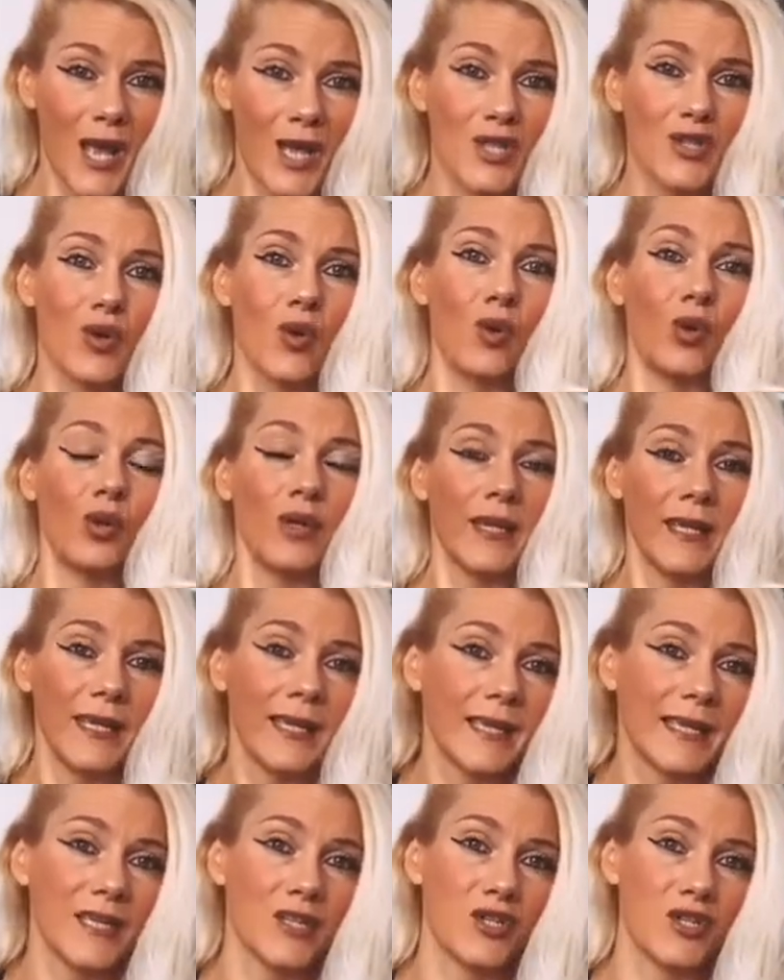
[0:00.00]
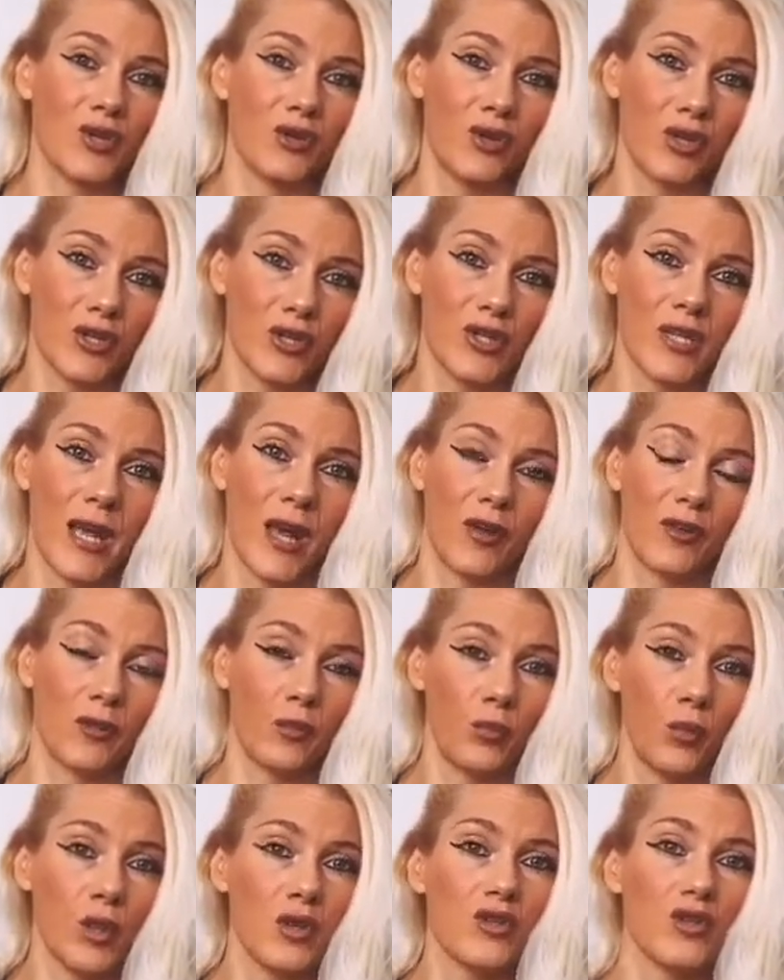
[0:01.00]
It's all linking into your gut health
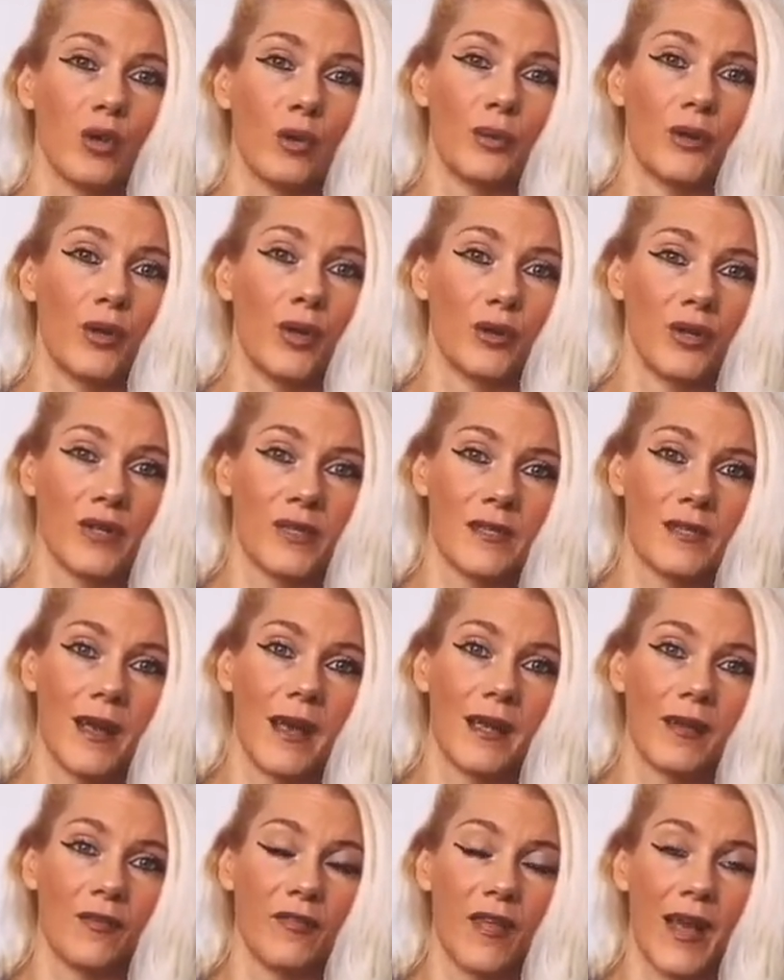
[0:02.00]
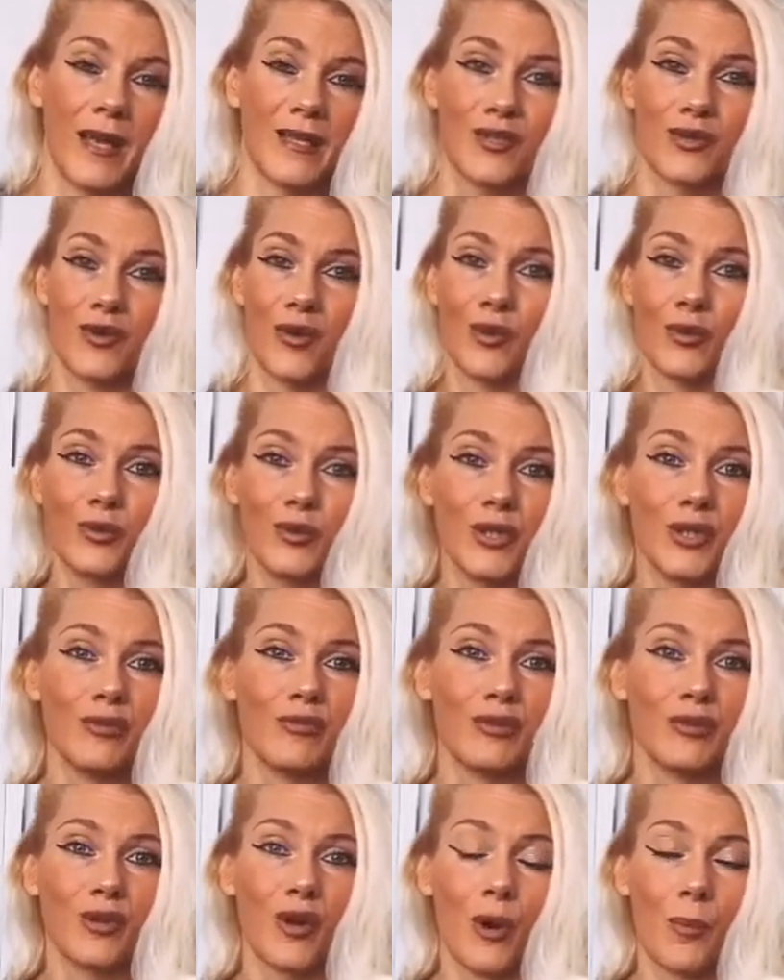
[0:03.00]
and what's going on inside of there. So not only have
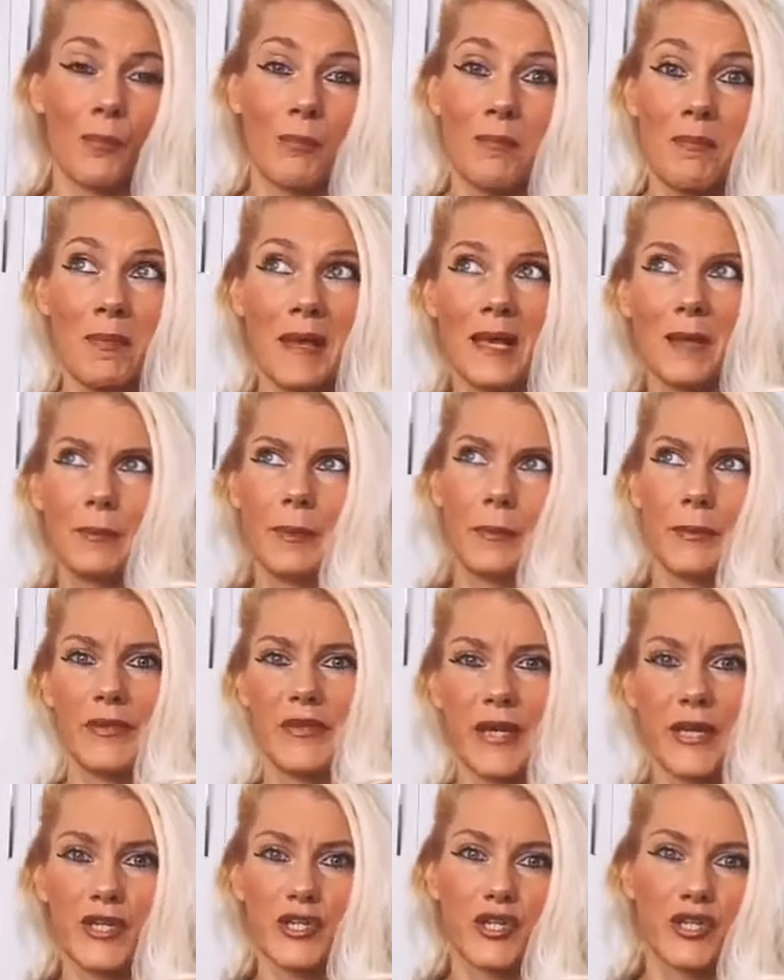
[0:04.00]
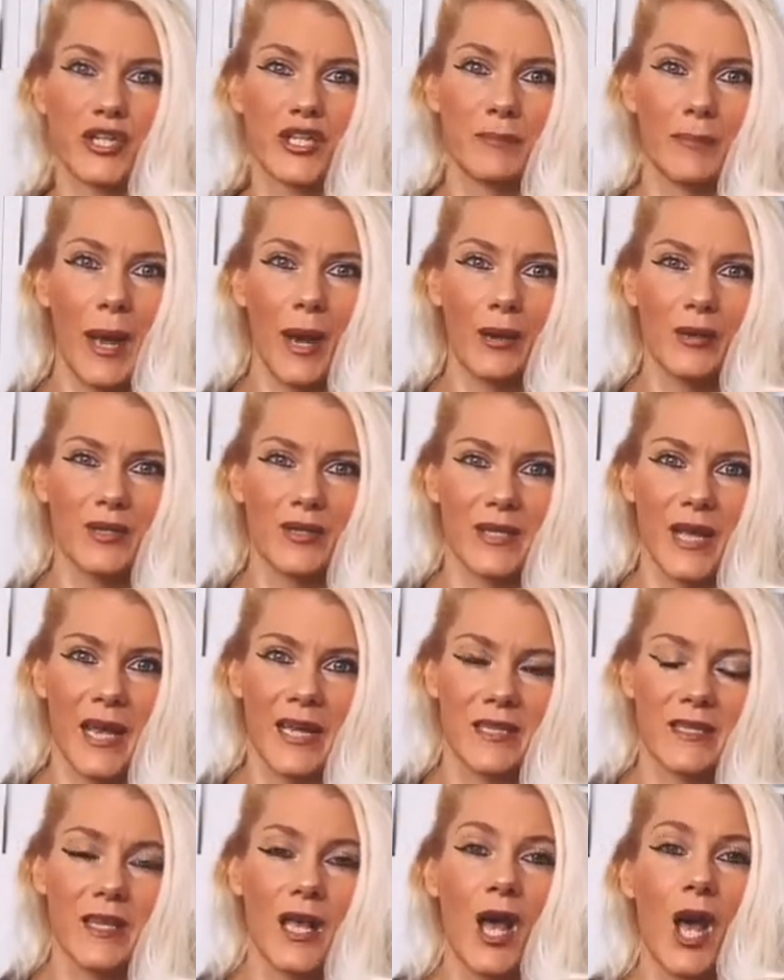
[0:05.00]
you got maybe potentially these
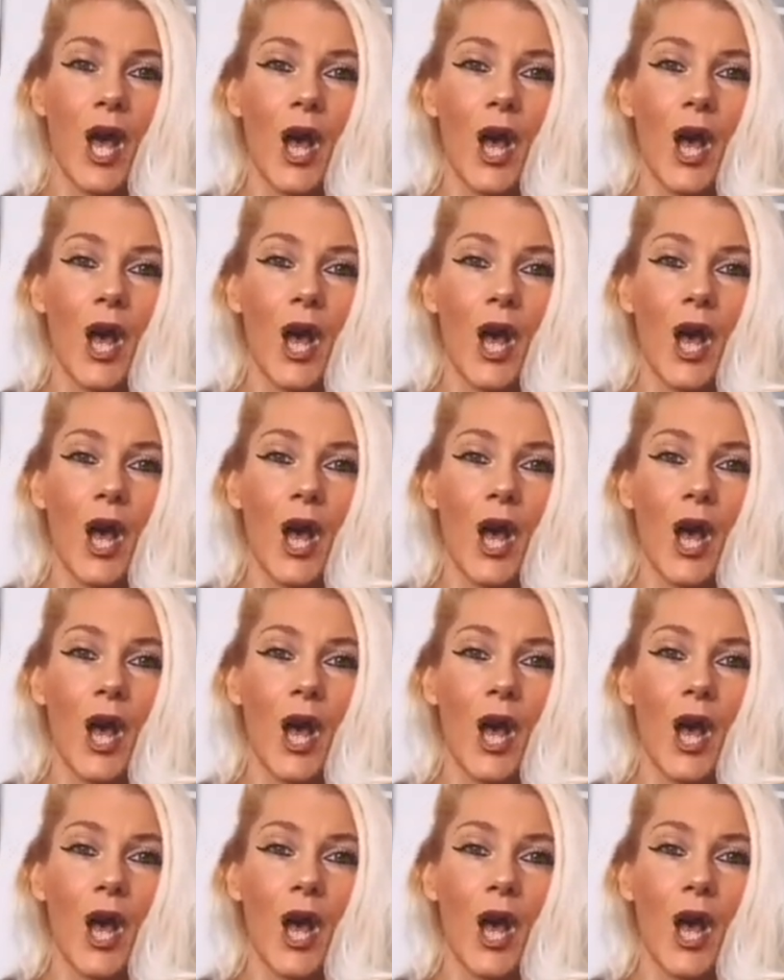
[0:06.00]
parasites,